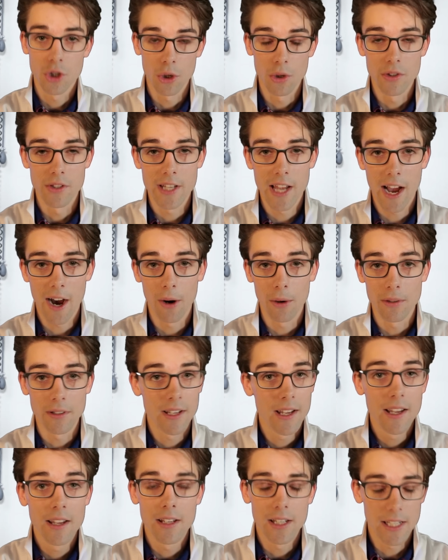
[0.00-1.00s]
Turns out,
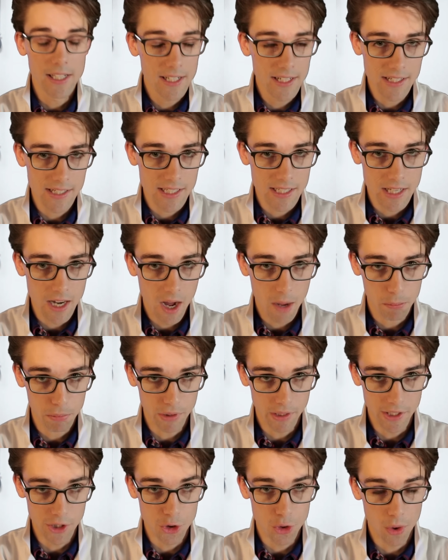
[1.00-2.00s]
he didn't stop
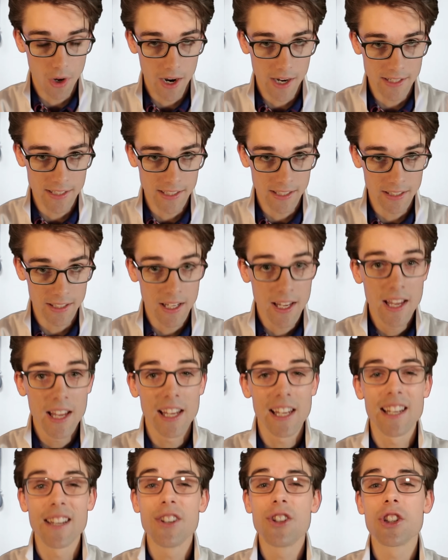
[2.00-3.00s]
plagiarizing,
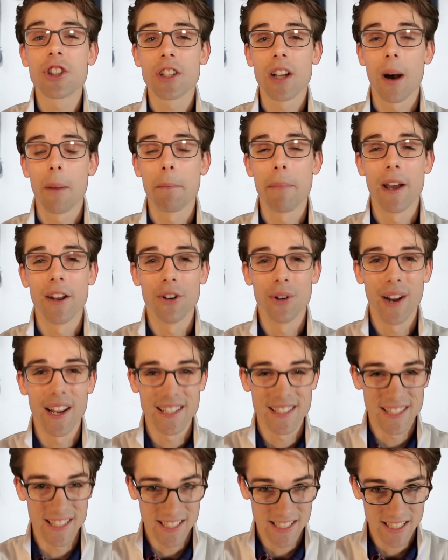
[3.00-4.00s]
he just got better
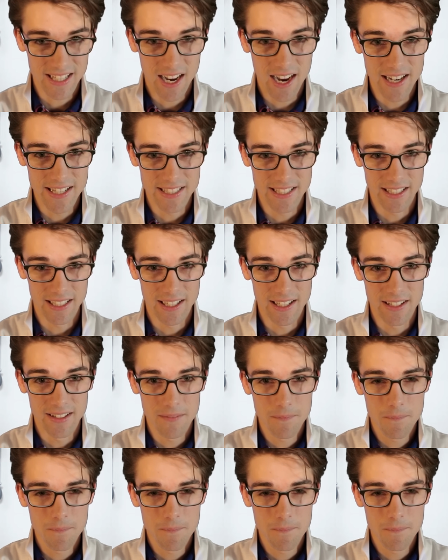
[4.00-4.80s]
at disguising it.